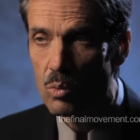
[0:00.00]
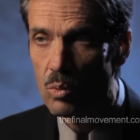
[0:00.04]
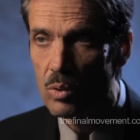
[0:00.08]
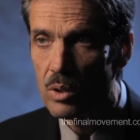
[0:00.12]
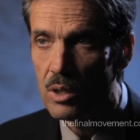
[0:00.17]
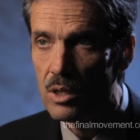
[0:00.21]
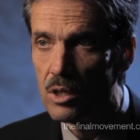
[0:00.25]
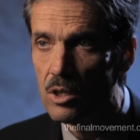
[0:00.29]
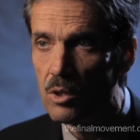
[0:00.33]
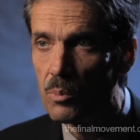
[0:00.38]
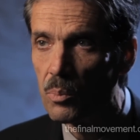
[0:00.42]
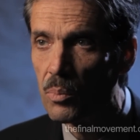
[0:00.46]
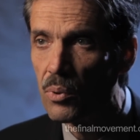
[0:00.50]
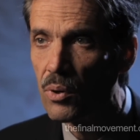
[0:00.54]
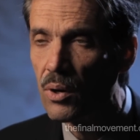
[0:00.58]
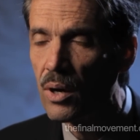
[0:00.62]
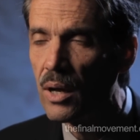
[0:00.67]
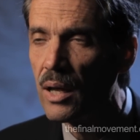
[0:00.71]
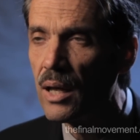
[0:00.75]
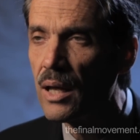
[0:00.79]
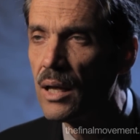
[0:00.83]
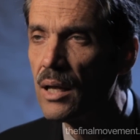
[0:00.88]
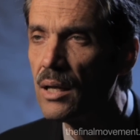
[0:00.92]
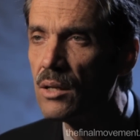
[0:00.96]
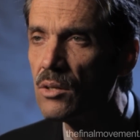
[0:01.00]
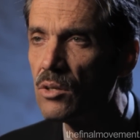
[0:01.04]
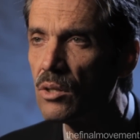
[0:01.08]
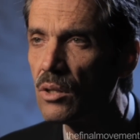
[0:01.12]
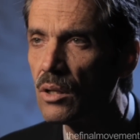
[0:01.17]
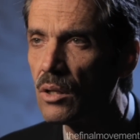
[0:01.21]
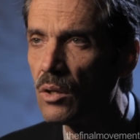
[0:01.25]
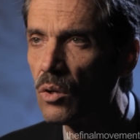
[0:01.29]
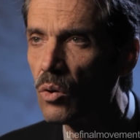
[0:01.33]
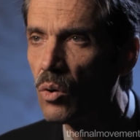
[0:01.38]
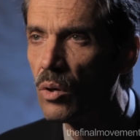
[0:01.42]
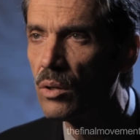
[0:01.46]
We need to pray to
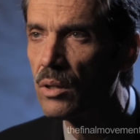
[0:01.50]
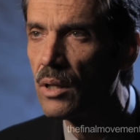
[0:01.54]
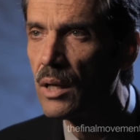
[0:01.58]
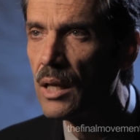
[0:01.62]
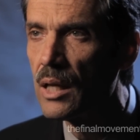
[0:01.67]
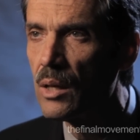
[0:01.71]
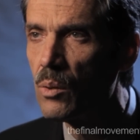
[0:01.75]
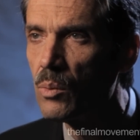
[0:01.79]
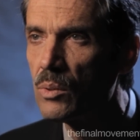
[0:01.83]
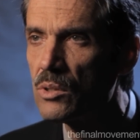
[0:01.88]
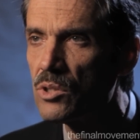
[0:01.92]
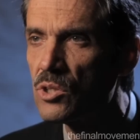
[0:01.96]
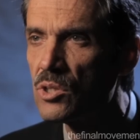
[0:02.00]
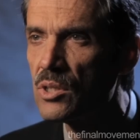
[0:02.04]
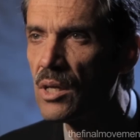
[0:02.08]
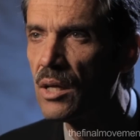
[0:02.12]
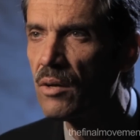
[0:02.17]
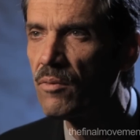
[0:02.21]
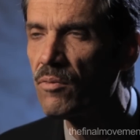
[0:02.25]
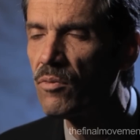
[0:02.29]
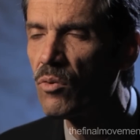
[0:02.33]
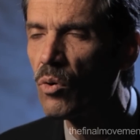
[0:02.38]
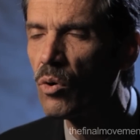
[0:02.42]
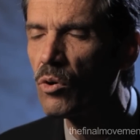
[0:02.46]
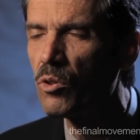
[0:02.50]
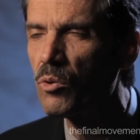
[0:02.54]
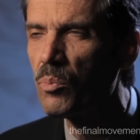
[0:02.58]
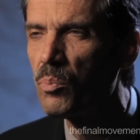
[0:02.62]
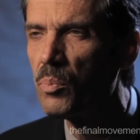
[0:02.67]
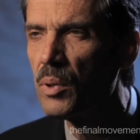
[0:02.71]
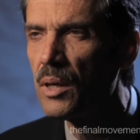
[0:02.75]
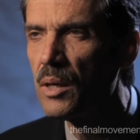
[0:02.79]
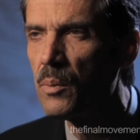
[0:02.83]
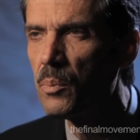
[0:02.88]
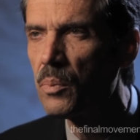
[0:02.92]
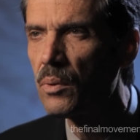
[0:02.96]
the Lord that he would send forth
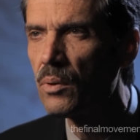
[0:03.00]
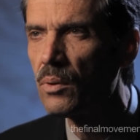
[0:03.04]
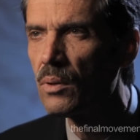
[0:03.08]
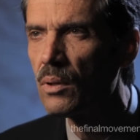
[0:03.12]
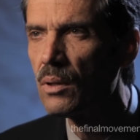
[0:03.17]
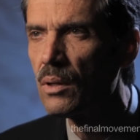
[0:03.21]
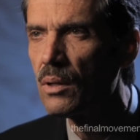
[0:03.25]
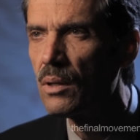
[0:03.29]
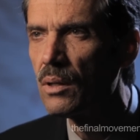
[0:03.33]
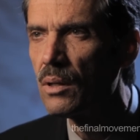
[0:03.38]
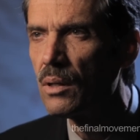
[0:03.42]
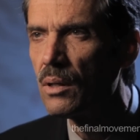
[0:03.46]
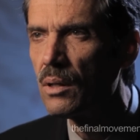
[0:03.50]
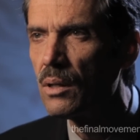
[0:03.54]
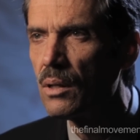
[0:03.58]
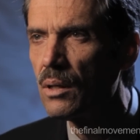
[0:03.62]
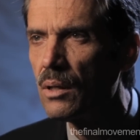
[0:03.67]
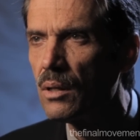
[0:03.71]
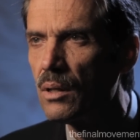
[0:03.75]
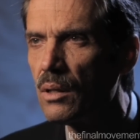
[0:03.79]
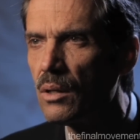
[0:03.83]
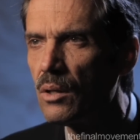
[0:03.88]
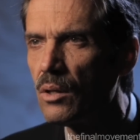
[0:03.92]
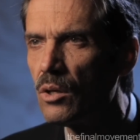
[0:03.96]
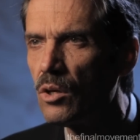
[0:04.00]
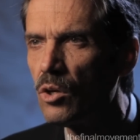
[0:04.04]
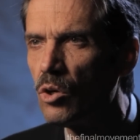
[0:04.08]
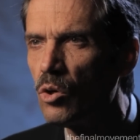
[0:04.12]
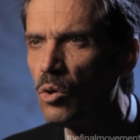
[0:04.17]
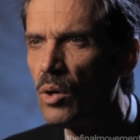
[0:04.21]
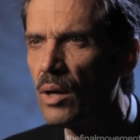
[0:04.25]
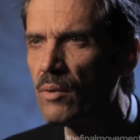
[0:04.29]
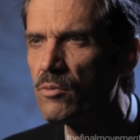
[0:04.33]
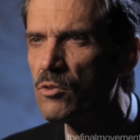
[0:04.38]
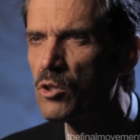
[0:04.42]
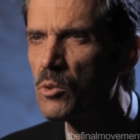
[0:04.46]
people
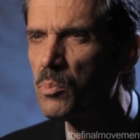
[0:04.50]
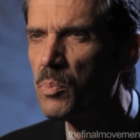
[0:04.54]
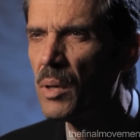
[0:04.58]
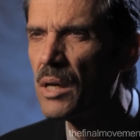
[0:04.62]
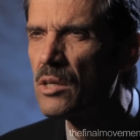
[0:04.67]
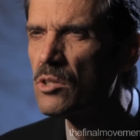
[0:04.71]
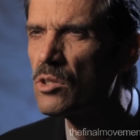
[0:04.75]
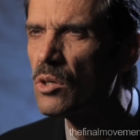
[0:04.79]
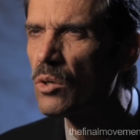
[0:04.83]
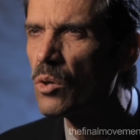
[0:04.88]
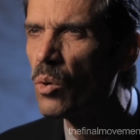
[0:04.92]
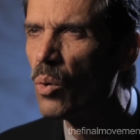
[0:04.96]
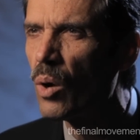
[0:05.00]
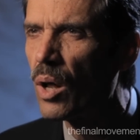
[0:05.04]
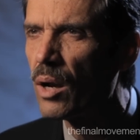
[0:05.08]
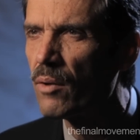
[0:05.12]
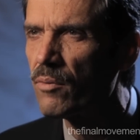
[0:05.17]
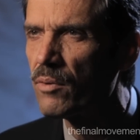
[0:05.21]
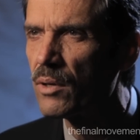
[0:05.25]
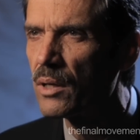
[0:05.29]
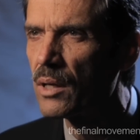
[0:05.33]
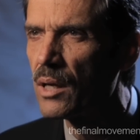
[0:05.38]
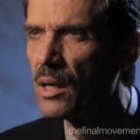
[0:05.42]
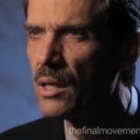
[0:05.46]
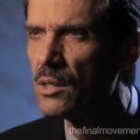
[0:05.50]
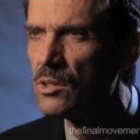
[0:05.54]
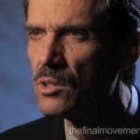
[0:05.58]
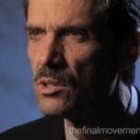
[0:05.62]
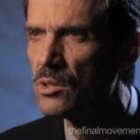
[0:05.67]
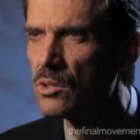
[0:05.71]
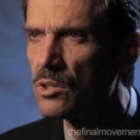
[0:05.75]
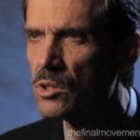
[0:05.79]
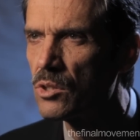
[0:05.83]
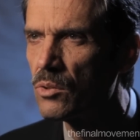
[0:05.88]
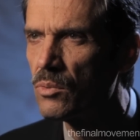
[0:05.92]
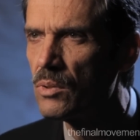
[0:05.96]
who have special
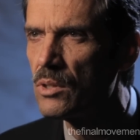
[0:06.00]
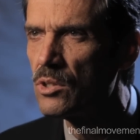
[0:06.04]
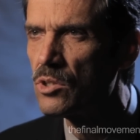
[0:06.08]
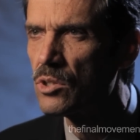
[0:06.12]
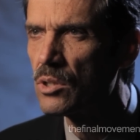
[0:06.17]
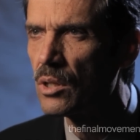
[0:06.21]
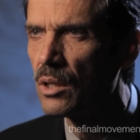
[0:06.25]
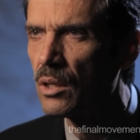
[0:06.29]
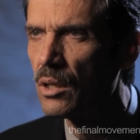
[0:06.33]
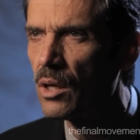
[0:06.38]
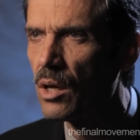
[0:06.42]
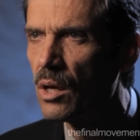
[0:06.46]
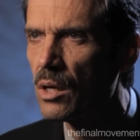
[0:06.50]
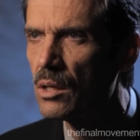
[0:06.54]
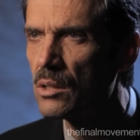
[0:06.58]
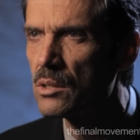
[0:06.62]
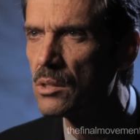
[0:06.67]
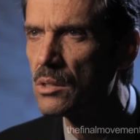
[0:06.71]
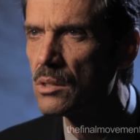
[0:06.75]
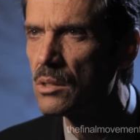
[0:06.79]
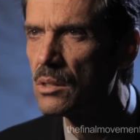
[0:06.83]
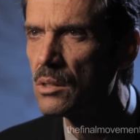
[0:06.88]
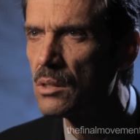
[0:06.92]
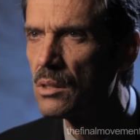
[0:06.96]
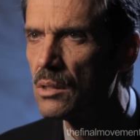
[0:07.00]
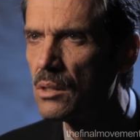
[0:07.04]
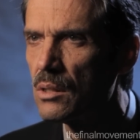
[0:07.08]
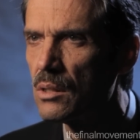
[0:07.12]
qualifications to reach the lost,